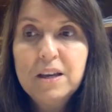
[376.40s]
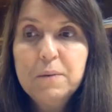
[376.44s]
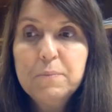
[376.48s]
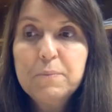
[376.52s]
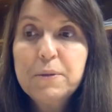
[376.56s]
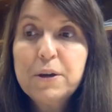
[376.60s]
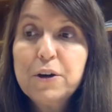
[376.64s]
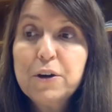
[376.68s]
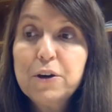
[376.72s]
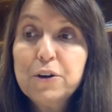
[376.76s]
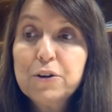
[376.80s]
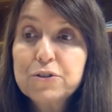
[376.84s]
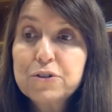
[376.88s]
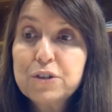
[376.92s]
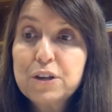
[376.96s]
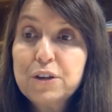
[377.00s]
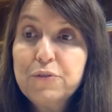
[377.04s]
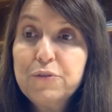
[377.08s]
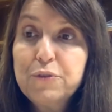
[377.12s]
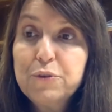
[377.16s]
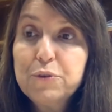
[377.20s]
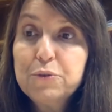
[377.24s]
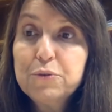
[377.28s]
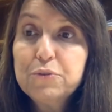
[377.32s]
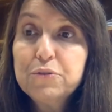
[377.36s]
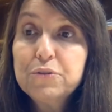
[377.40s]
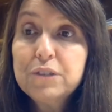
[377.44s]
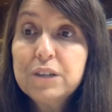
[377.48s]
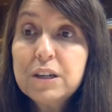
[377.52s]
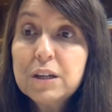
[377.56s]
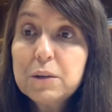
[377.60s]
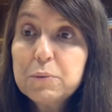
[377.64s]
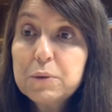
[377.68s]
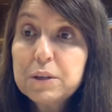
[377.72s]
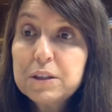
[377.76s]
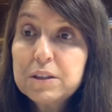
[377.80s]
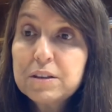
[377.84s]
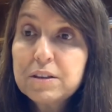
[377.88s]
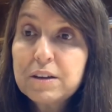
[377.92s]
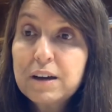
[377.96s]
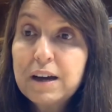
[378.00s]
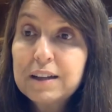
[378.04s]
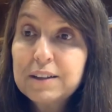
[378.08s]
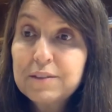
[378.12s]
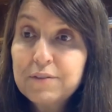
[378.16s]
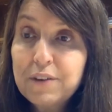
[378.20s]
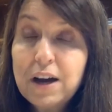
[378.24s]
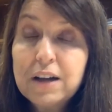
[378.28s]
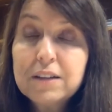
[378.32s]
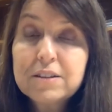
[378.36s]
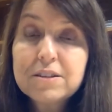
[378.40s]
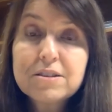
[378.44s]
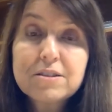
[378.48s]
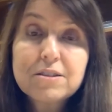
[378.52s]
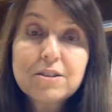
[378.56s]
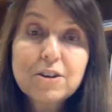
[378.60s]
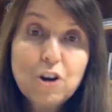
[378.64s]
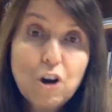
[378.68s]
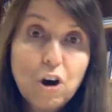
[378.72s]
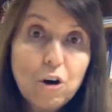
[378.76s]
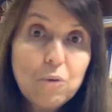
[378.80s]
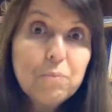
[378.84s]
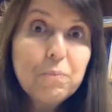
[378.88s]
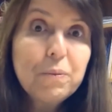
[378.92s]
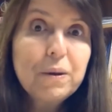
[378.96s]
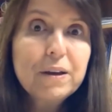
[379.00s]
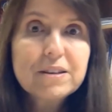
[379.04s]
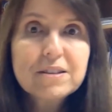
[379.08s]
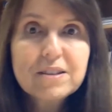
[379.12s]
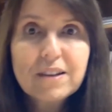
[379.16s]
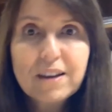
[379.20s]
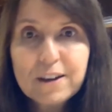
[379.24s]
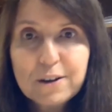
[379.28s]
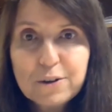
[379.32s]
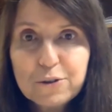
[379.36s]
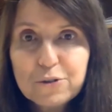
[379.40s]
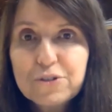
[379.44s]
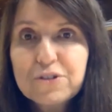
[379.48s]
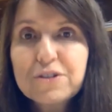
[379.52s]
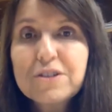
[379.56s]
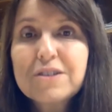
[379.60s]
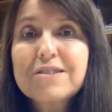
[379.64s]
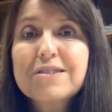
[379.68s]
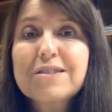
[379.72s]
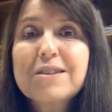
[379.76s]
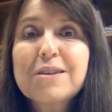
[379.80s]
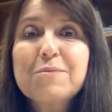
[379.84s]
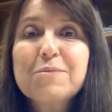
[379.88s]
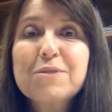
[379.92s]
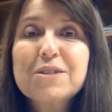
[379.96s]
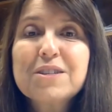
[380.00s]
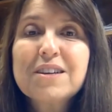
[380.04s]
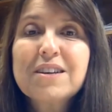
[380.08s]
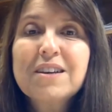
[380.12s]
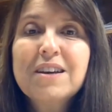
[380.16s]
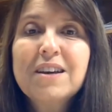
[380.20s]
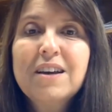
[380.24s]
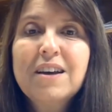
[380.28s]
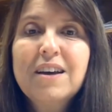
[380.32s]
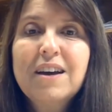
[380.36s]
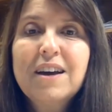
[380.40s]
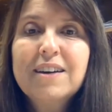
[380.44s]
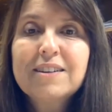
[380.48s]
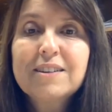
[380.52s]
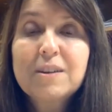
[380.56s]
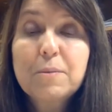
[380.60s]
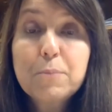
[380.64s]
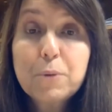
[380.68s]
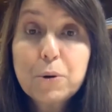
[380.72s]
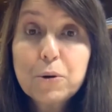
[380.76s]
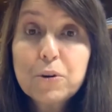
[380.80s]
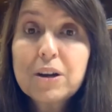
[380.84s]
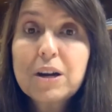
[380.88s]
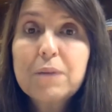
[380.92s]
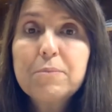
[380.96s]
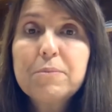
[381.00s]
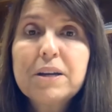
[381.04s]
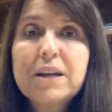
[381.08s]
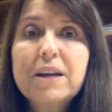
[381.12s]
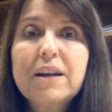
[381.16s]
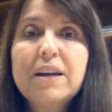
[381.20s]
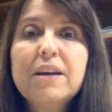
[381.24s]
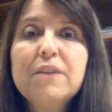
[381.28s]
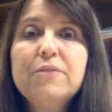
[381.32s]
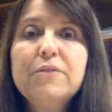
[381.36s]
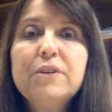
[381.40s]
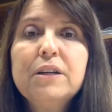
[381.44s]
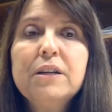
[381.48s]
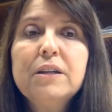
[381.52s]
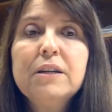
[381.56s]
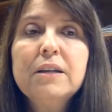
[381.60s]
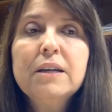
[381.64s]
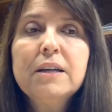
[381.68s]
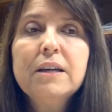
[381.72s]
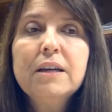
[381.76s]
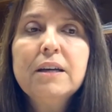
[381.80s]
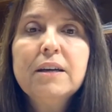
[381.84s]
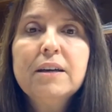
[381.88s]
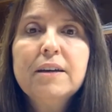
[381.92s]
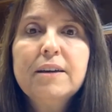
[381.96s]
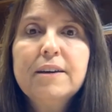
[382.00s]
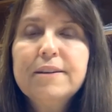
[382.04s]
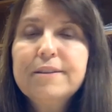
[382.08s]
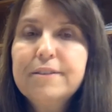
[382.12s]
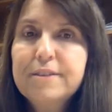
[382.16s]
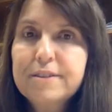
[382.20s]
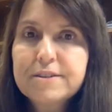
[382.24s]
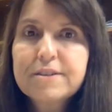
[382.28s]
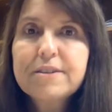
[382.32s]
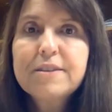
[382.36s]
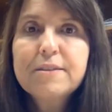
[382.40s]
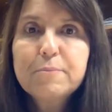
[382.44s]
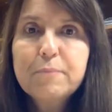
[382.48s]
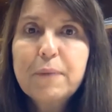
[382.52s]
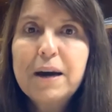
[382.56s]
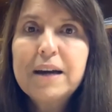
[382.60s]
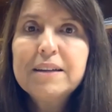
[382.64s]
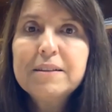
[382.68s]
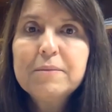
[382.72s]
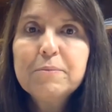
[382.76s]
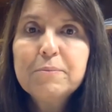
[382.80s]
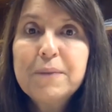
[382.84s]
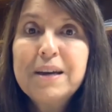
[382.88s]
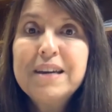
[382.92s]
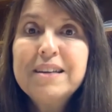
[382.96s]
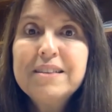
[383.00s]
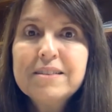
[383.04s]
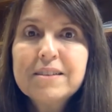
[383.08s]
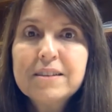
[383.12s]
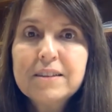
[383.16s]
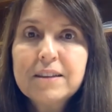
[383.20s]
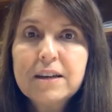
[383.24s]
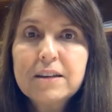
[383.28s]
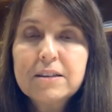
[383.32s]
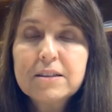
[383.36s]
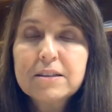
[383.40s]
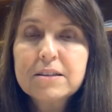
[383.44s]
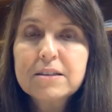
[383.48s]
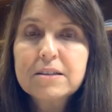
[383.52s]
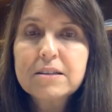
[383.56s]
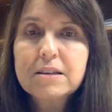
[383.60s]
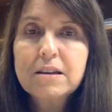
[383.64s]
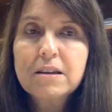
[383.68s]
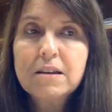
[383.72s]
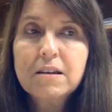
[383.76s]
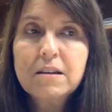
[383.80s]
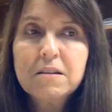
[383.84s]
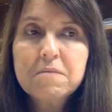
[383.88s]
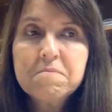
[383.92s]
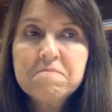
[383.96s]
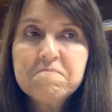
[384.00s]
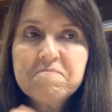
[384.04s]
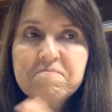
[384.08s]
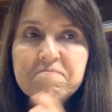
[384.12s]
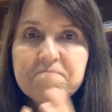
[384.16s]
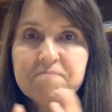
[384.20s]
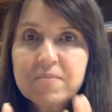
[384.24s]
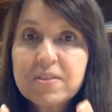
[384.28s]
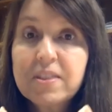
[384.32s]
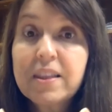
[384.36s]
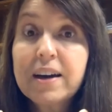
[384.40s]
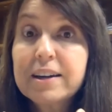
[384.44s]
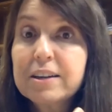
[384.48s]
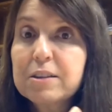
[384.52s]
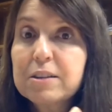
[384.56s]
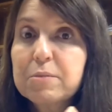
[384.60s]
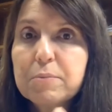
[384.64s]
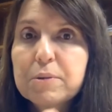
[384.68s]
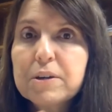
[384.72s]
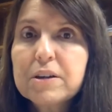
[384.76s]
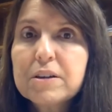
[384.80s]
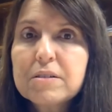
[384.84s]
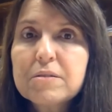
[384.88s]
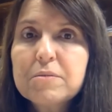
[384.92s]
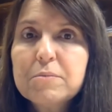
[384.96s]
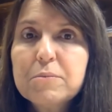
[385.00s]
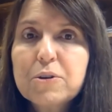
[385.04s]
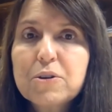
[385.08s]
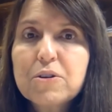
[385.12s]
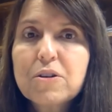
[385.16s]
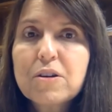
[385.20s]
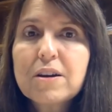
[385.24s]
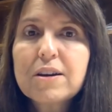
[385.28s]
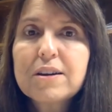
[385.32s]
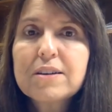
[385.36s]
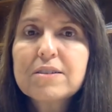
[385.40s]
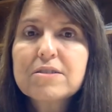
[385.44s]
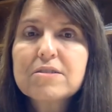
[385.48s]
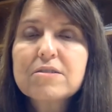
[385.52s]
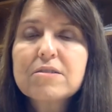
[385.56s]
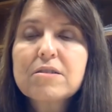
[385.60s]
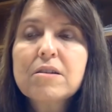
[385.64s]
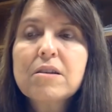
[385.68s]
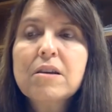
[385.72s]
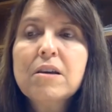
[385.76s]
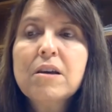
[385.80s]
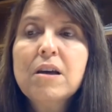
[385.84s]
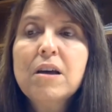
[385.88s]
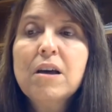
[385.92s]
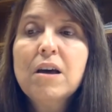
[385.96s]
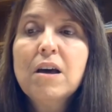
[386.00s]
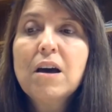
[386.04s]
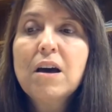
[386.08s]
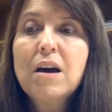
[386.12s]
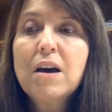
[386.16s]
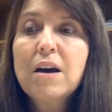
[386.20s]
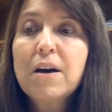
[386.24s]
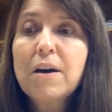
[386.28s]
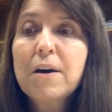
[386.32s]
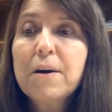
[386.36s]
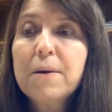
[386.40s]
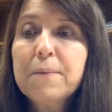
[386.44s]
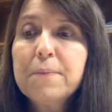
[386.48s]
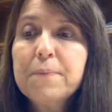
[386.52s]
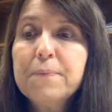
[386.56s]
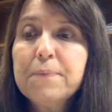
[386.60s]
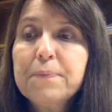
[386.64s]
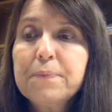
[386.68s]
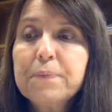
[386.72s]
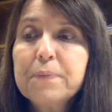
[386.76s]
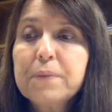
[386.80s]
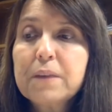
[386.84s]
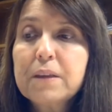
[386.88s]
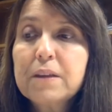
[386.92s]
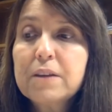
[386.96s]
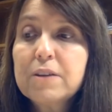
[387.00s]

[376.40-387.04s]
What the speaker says: because if you deal with advanced complex ecosystems at the programming level, it is a maintenance nightmare, more or less. In